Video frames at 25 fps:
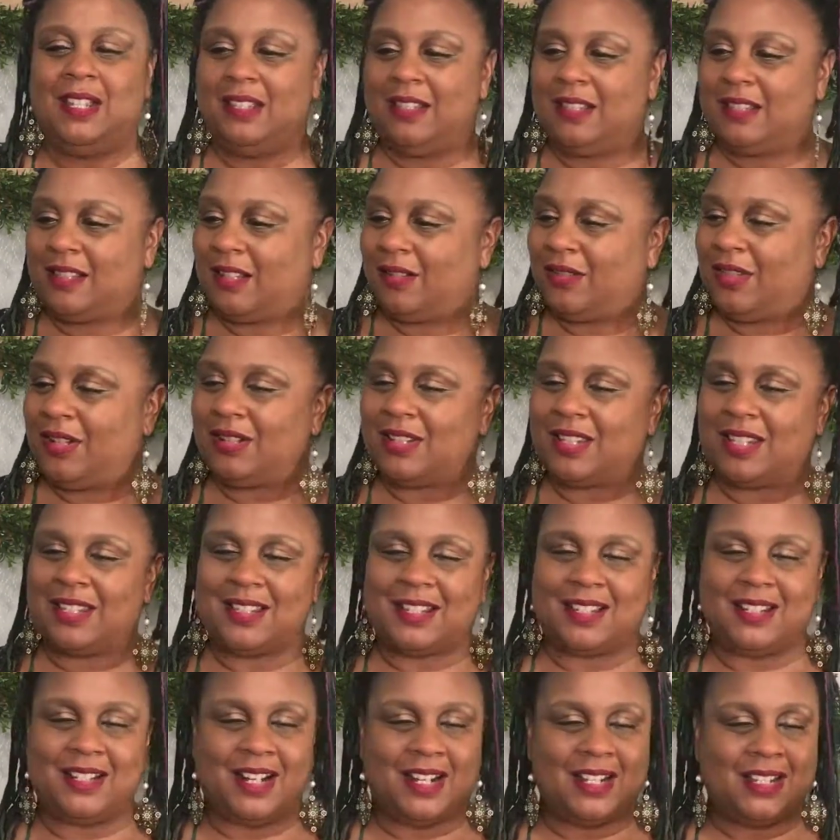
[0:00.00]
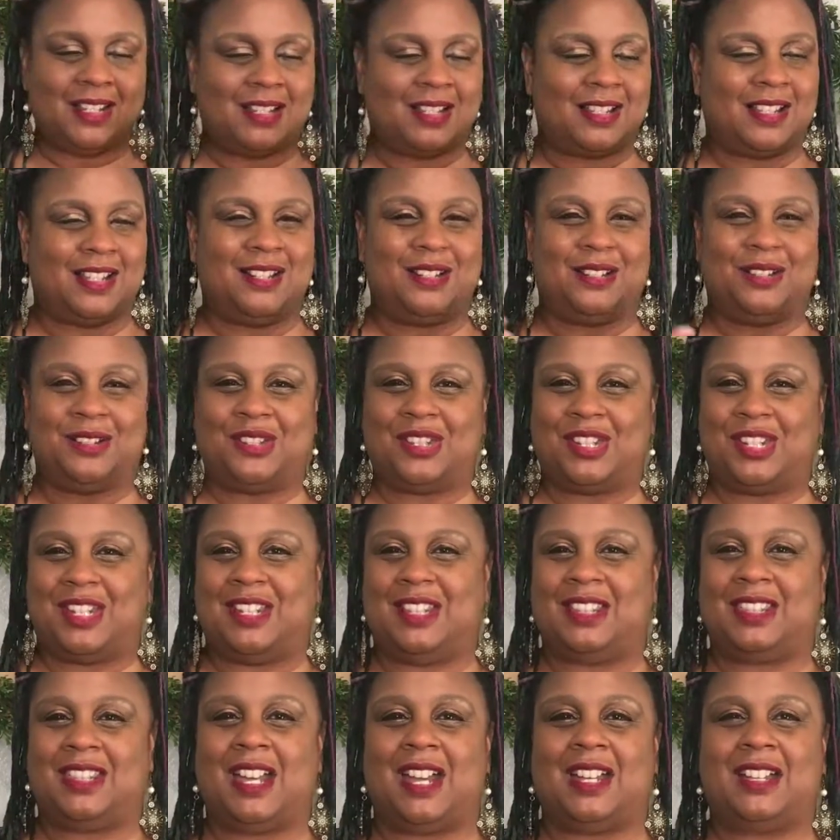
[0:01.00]
So there's this nice
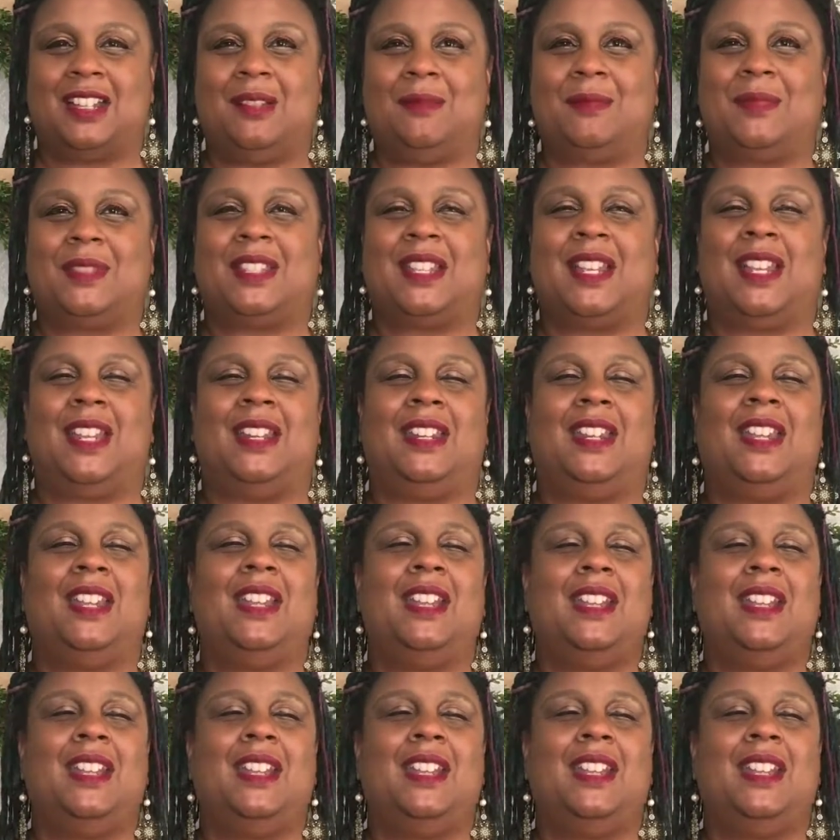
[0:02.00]
synergy that comes in.